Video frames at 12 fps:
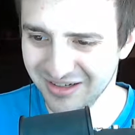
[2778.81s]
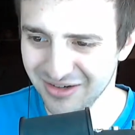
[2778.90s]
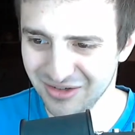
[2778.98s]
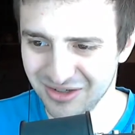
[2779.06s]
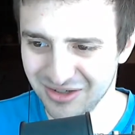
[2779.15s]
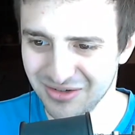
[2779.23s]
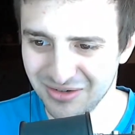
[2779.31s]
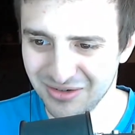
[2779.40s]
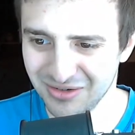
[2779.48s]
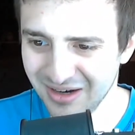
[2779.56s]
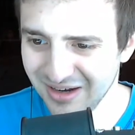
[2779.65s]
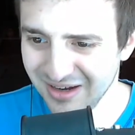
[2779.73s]
used to
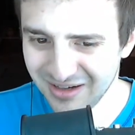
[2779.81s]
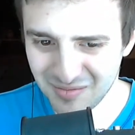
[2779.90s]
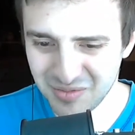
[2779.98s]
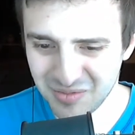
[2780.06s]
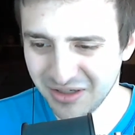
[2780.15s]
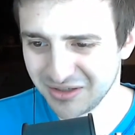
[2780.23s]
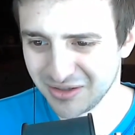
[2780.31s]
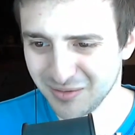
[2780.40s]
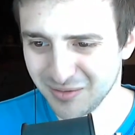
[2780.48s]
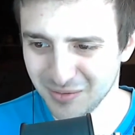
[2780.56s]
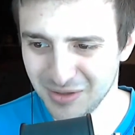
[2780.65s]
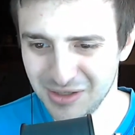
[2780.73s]
completely
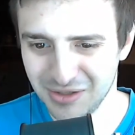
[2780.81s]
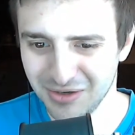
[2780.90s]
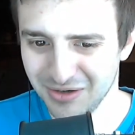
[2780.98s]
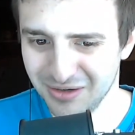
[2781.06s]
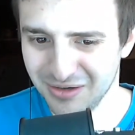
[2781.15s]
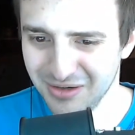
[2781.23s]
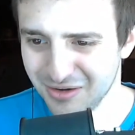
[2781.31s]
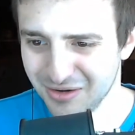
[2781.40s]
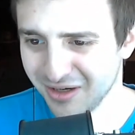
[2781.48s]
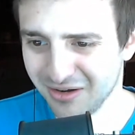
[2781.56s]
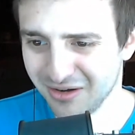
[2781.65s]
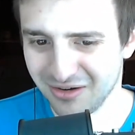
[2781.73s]
server rendered. You
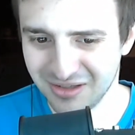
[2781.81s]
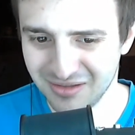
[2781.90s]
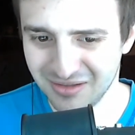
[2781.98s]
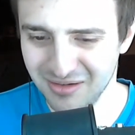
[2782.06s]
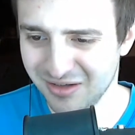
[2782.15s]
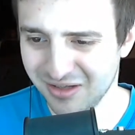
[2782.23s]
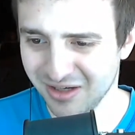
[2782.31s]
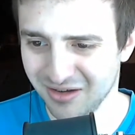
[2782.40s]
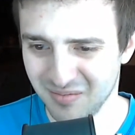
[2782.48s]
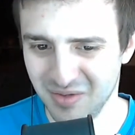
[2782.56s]
click on a page,